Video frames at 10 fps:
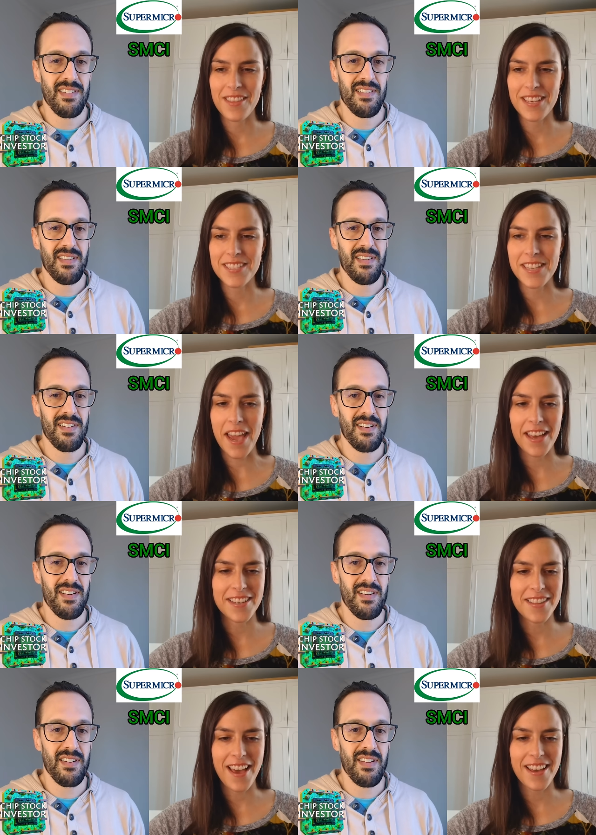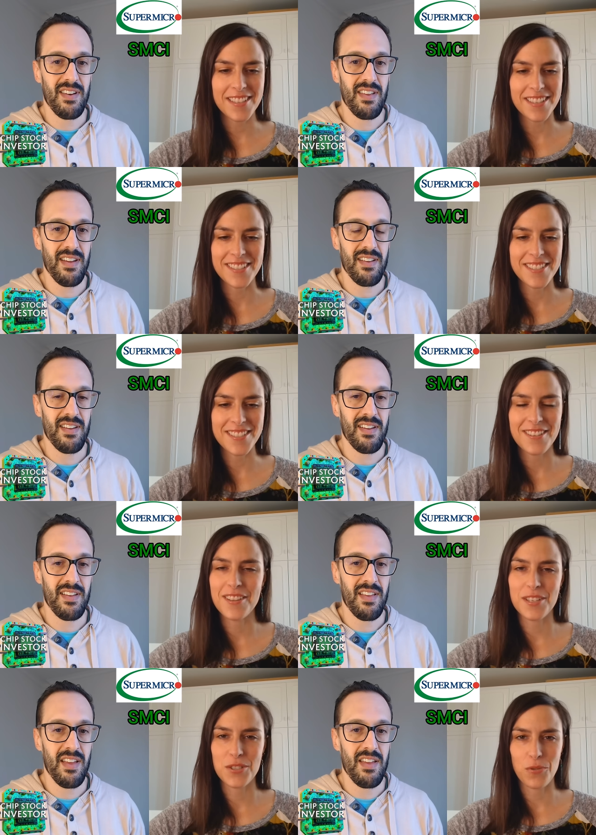Speaker 1: this and that it's
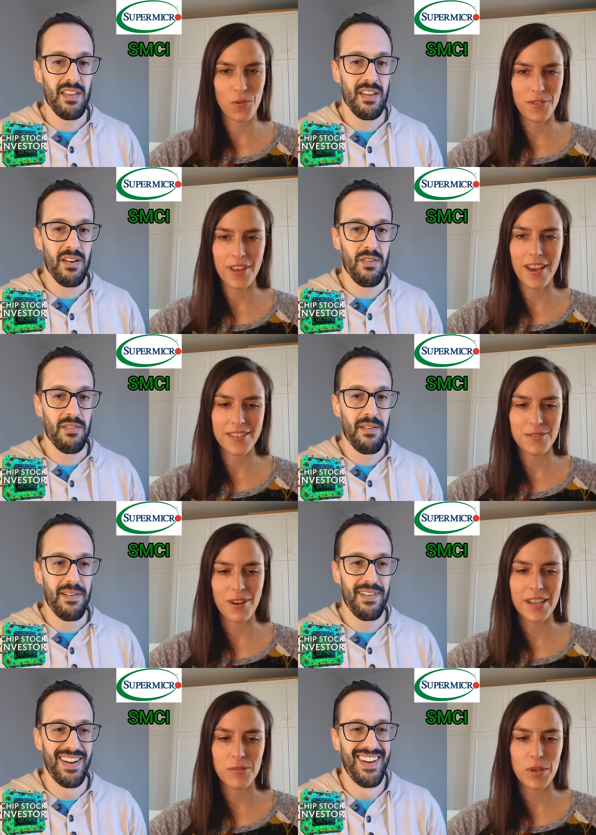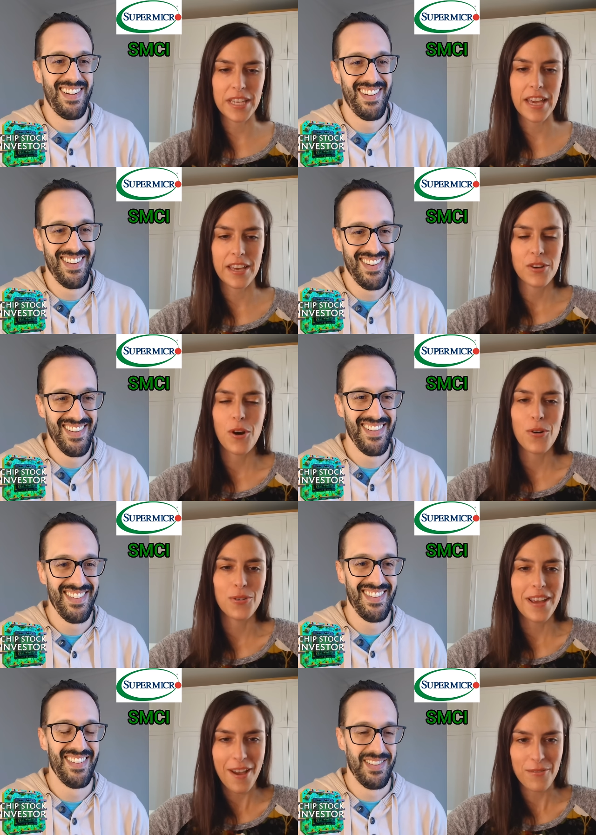this or that right we can't
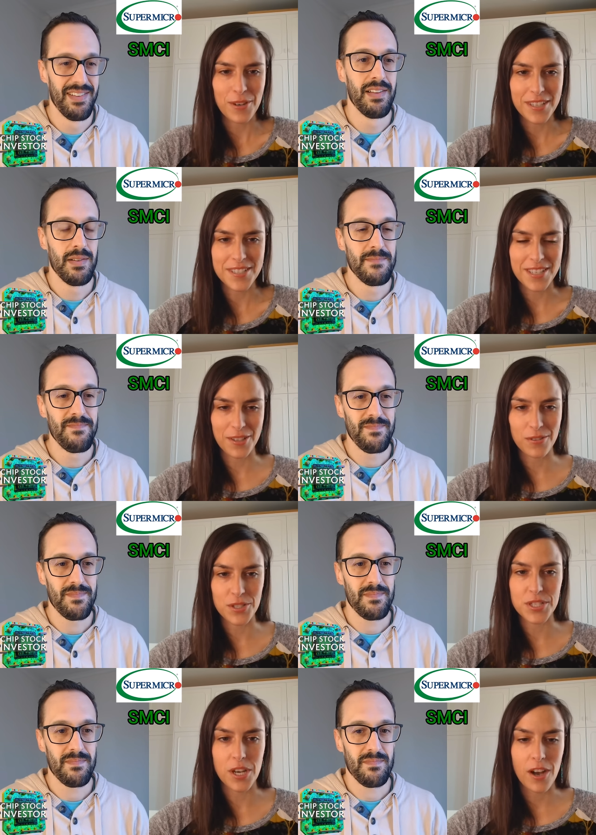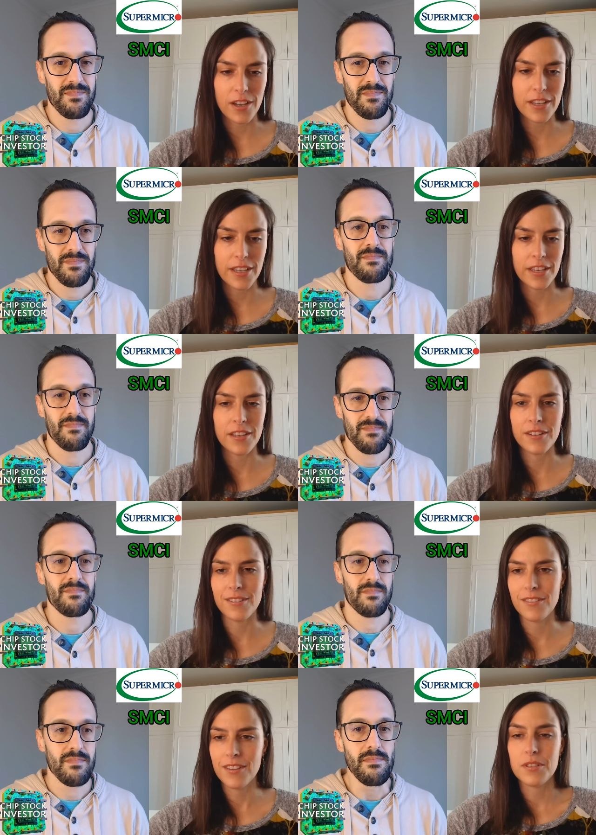own every single stock
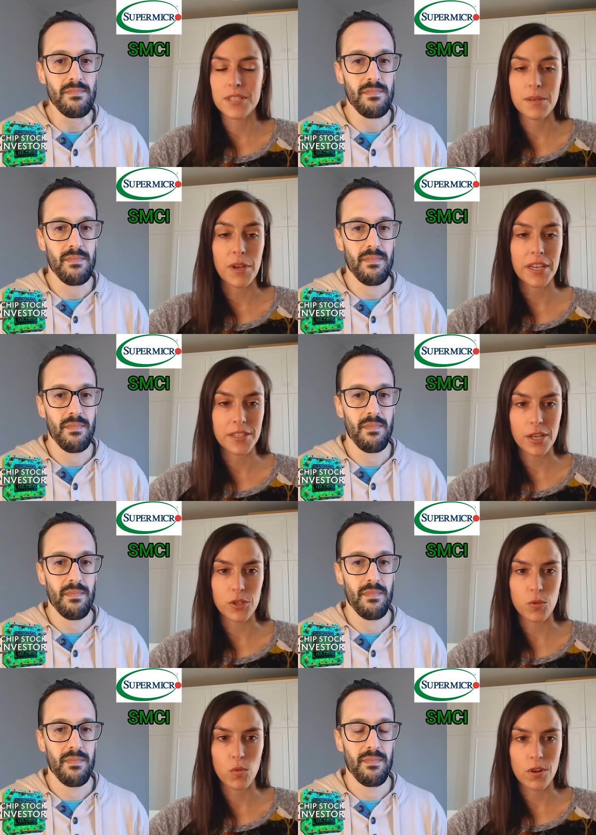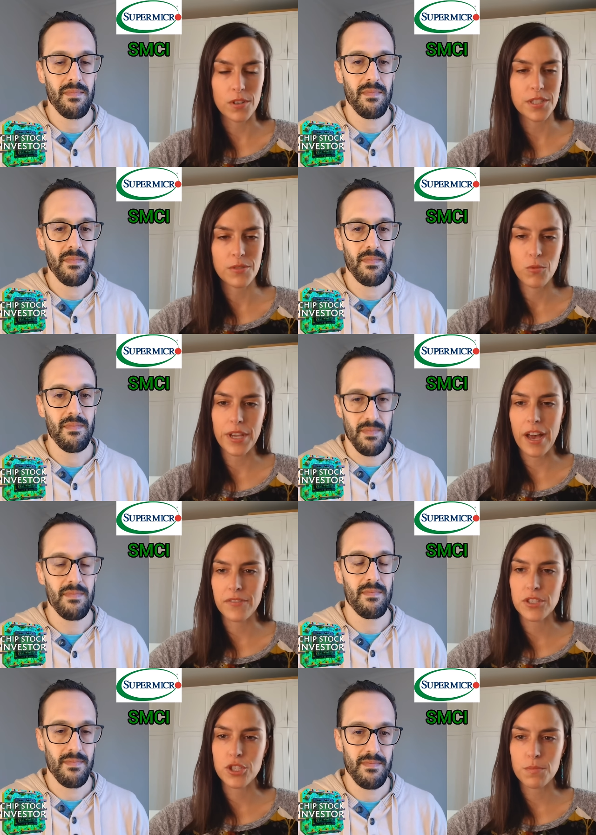in the semiconductor world we have
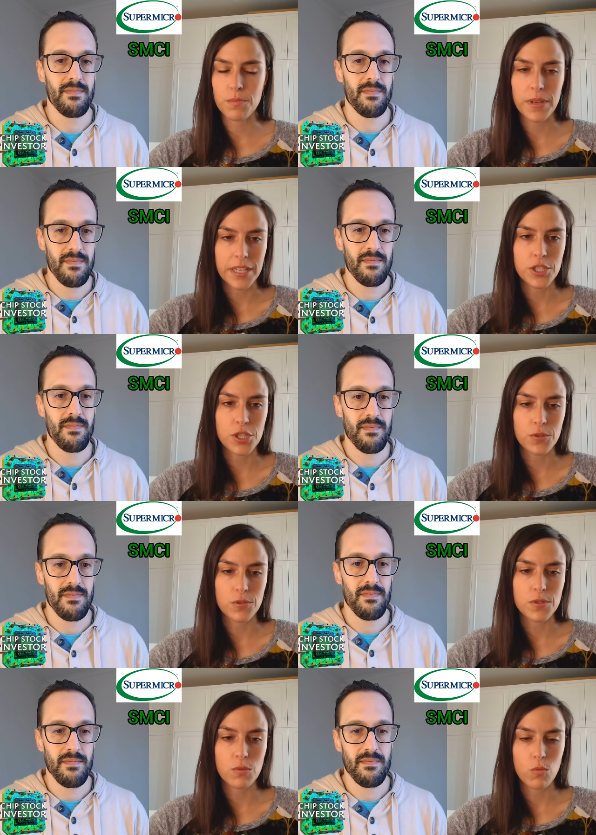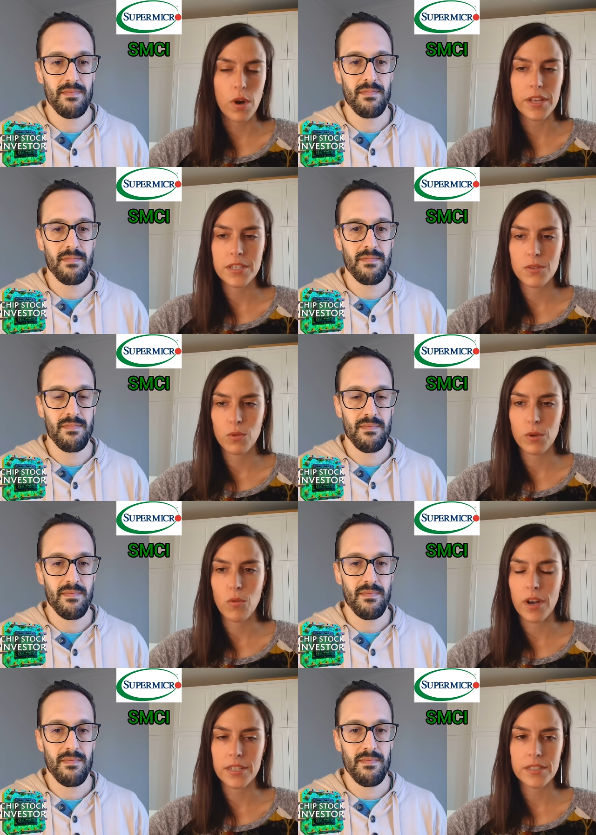to ch- pick and choose what we
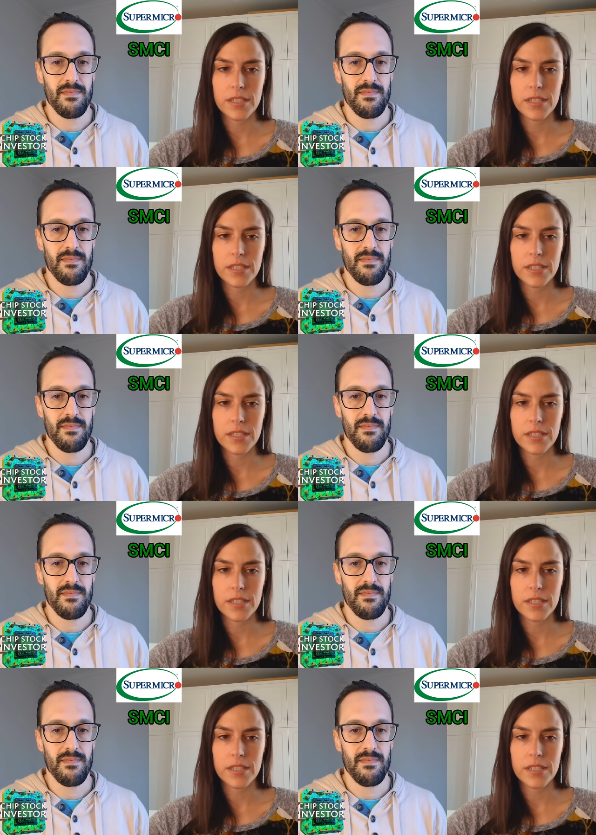want